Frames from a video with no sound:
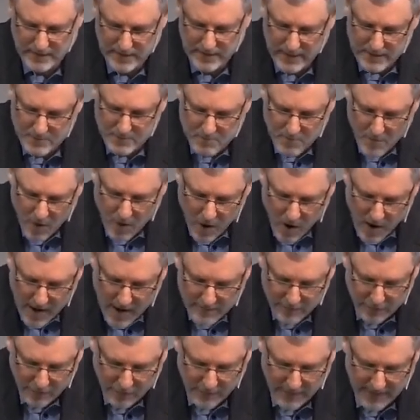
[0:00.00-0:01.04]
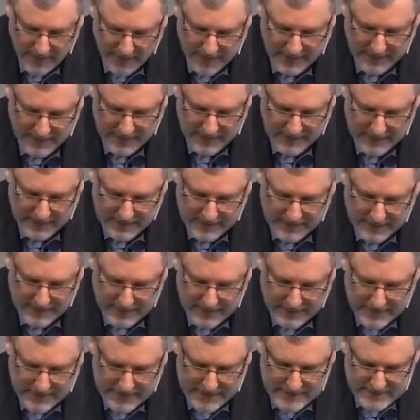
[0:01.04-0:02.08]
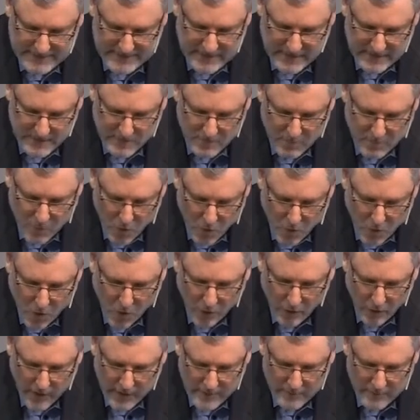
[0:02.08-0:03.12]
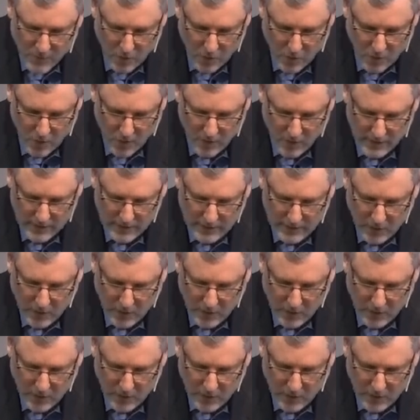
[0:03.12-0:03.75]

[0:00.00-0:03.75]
And my prayer is that more and more